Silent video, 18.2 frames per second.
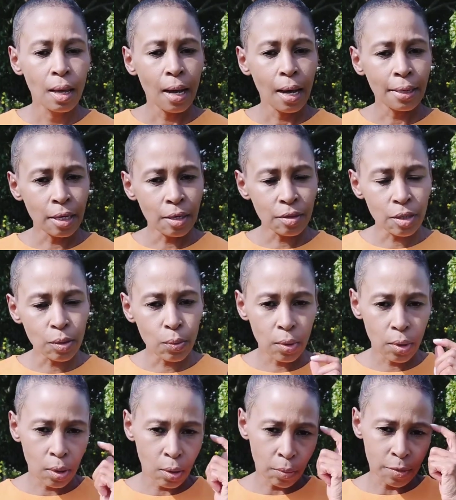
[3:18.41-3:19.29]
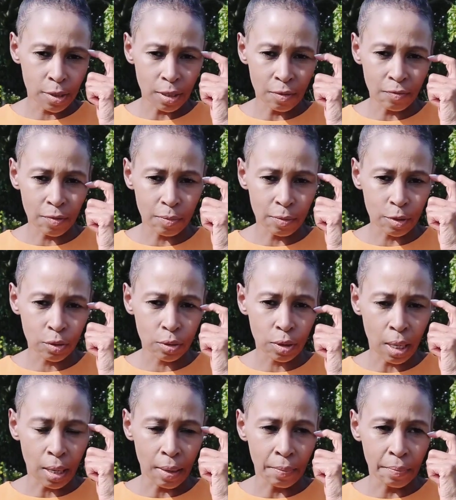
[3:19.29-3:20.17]
Another observable
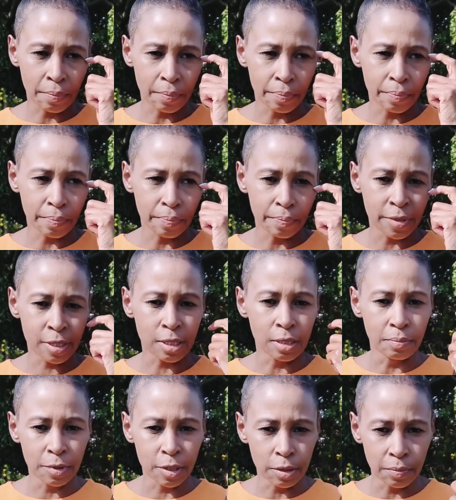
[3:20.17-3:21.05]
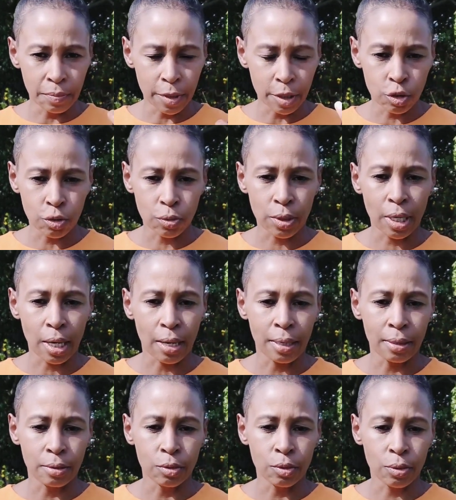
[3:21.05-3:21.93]
symptom that you
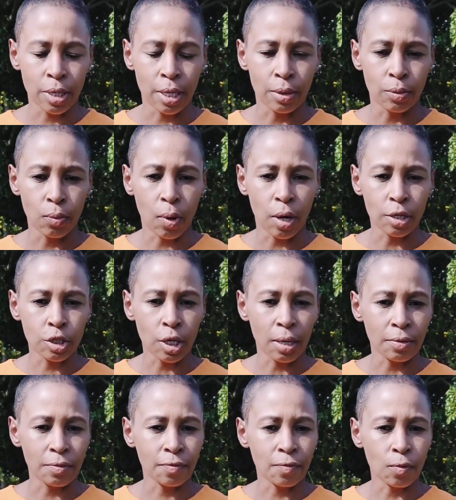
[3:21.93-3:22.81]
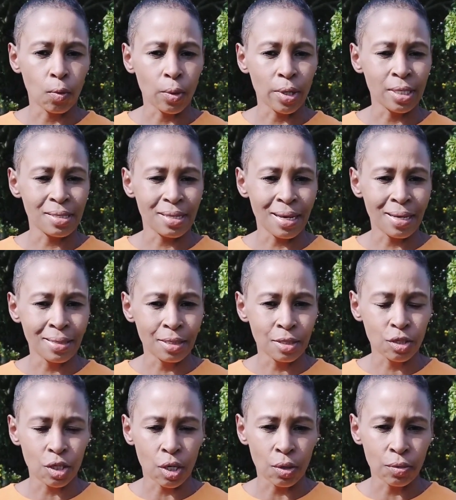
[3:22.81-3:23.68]
can watch out for is
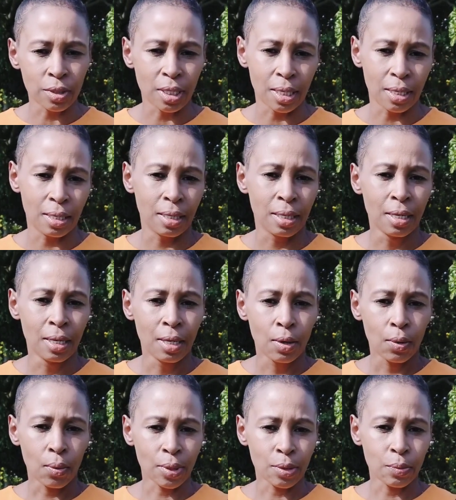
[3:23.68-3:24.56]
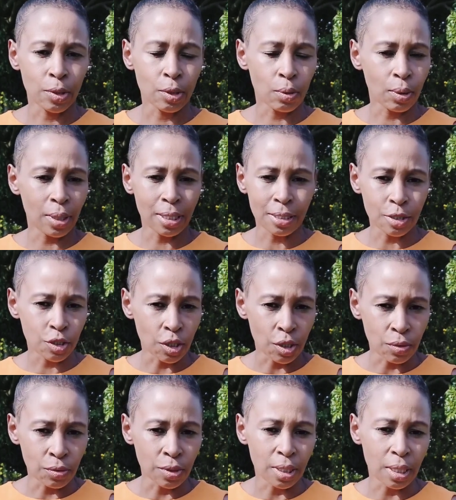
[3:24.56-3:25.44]
anhedonia, what we call
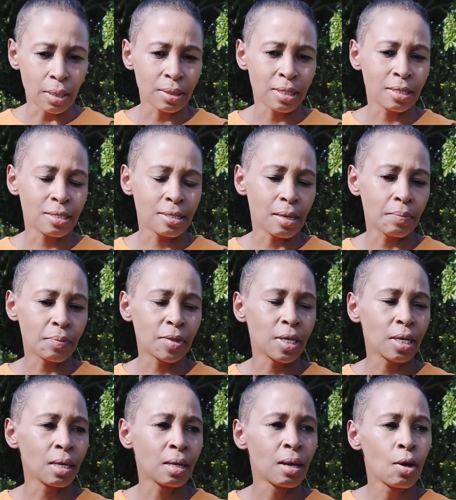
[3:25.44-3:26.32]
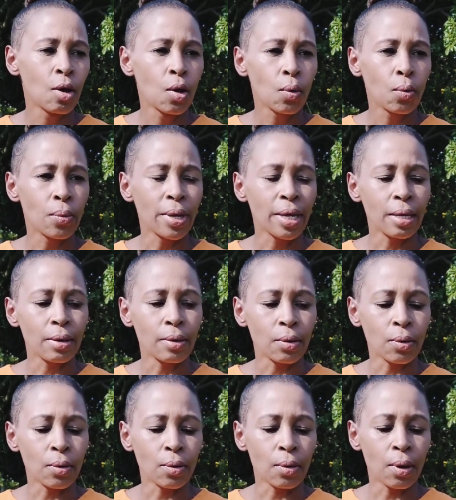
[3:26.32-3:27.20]
anhedonia. That's something where,
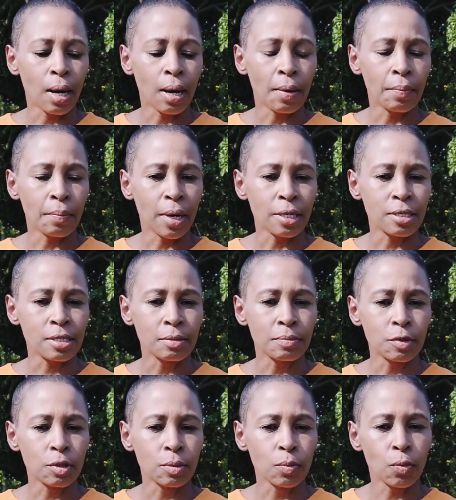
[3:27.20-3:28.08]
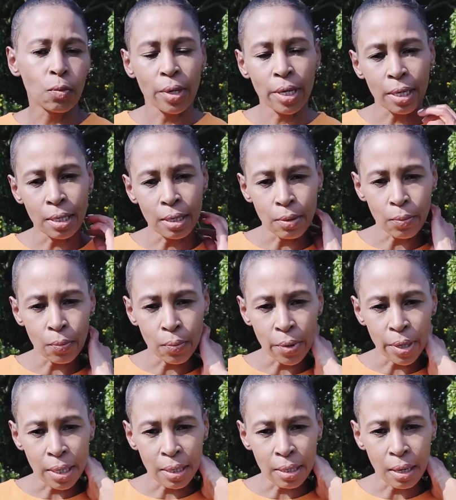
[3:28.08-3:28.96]
or a symptom where
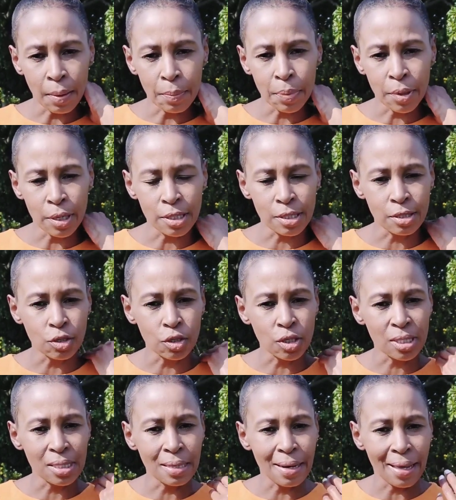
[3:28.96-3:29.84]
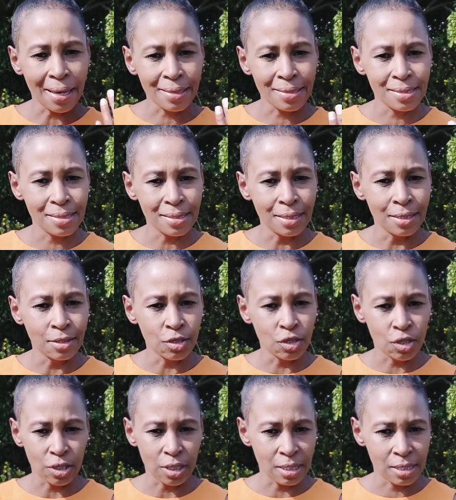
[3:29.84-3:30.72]
a person just lacks
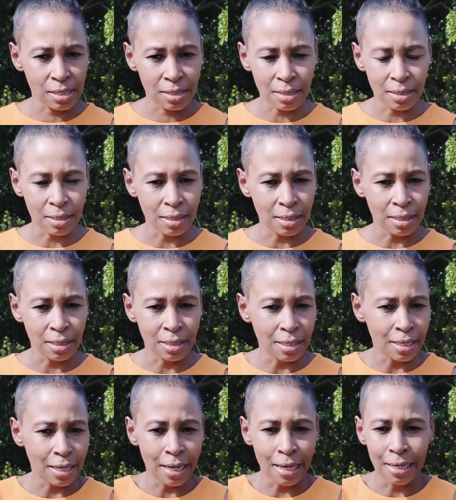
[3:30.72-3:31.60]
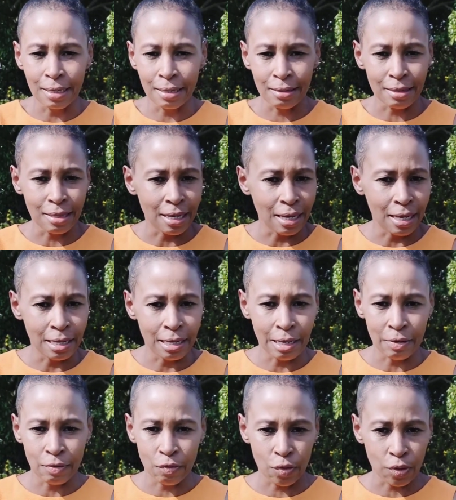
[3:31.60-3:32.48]
interest in anything, in
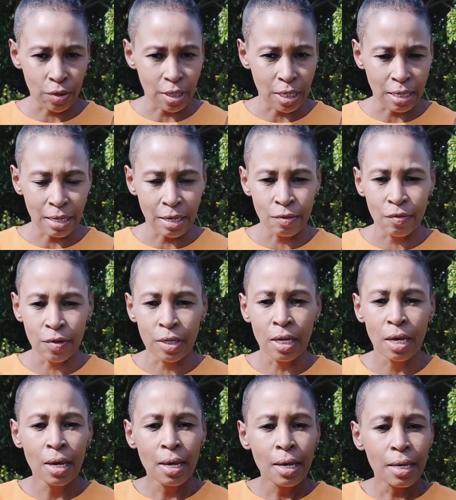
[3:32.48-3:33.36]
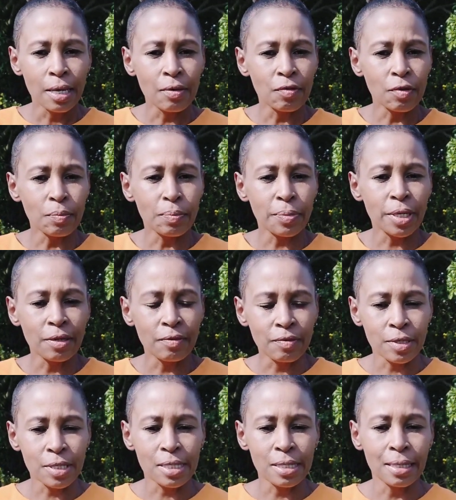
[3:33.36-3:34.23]
everything, even
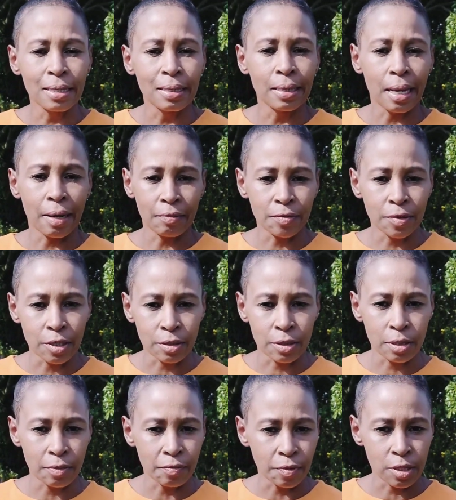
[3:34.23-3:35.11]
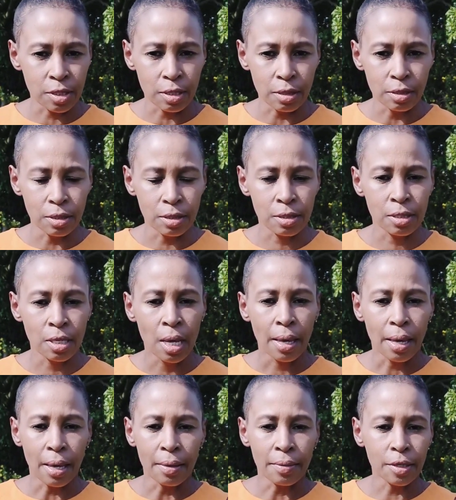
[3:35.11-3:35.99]
previously loved activities,
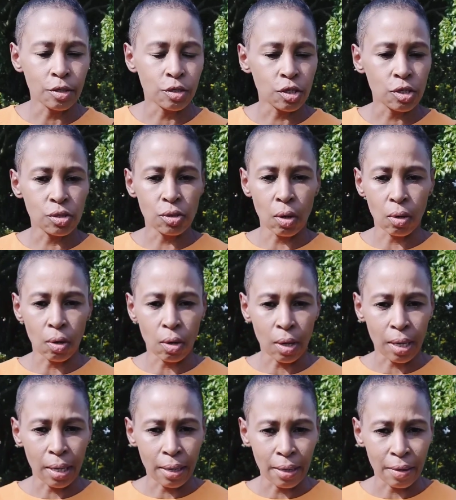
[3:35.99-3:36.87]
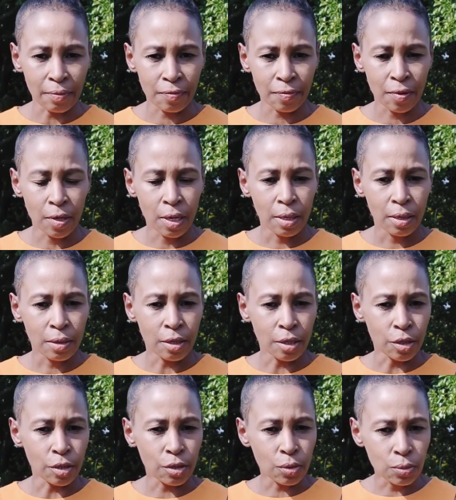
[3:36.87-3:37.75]
and they just no longer have the
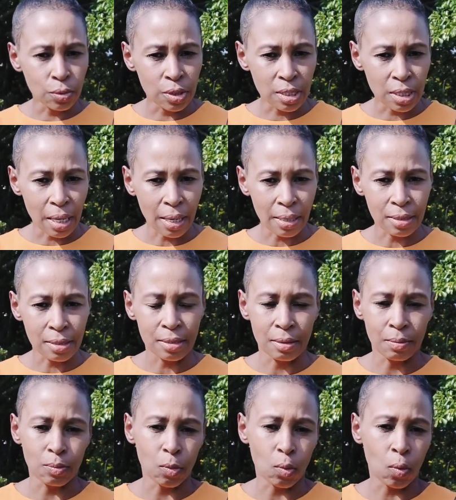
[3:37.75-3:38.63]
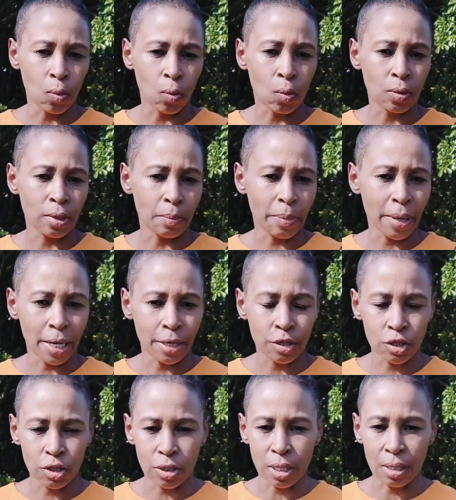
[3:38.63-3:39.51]
enthusiasm or the
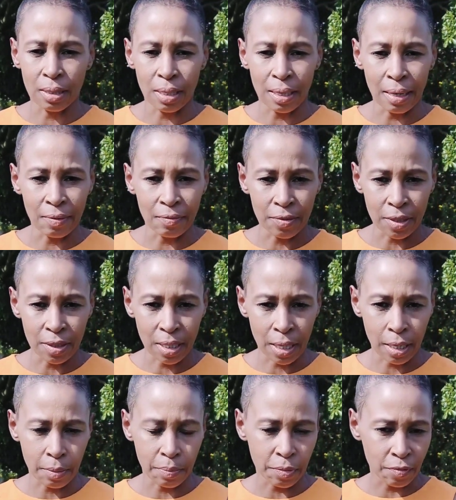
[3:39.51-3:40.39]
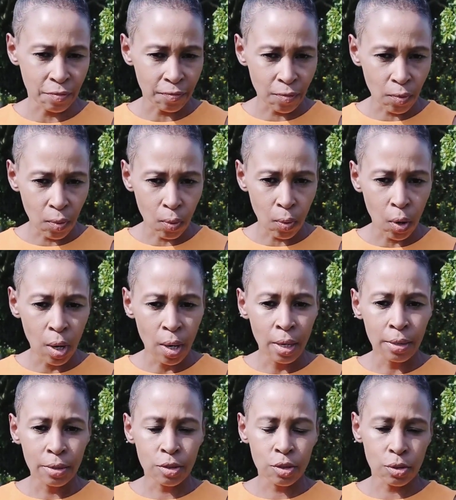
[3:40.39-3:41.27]
passion and the love that they had before
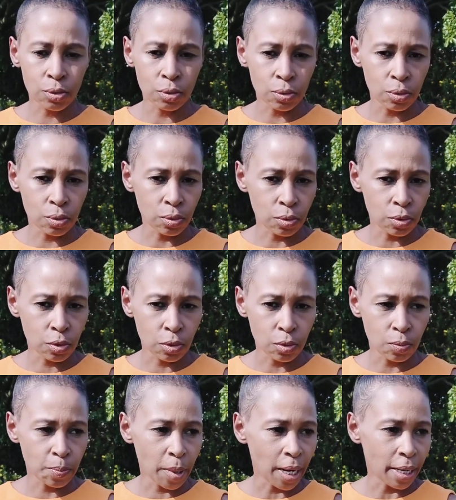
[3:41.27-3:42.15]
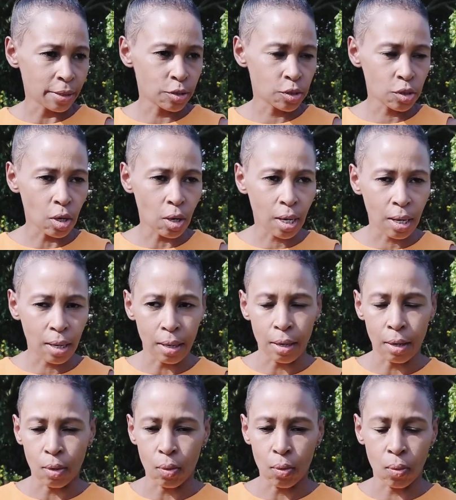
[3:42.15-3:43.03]
to play
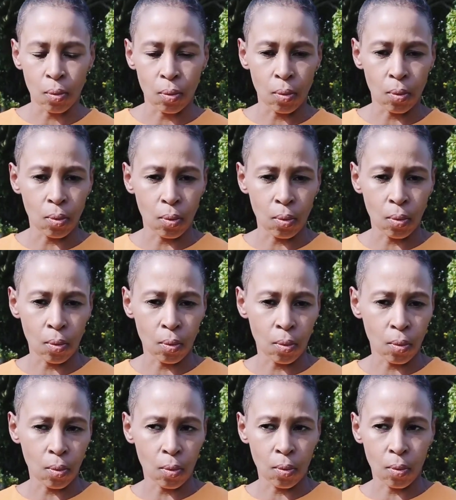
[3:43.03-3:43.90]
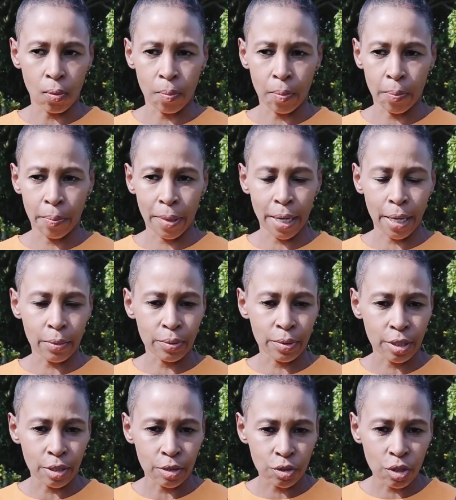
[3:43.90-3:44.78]
soccer or play
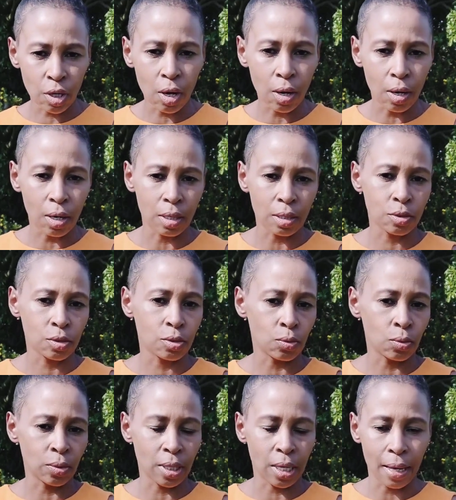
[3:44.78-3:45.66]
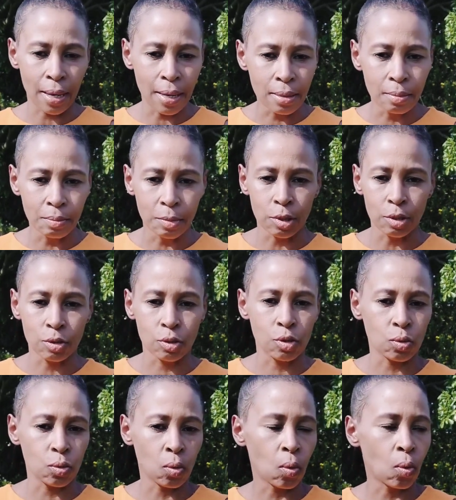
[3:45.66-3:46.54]
with their dogs or their
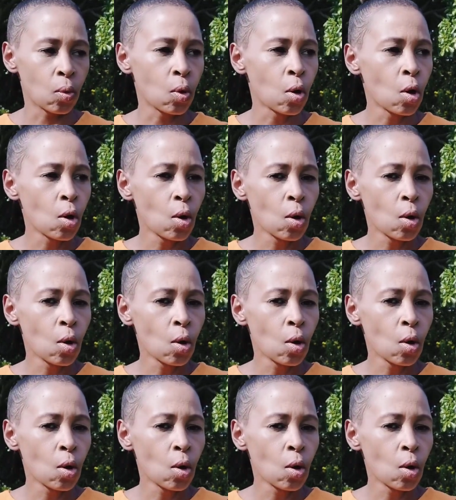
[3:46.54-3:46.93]
animals or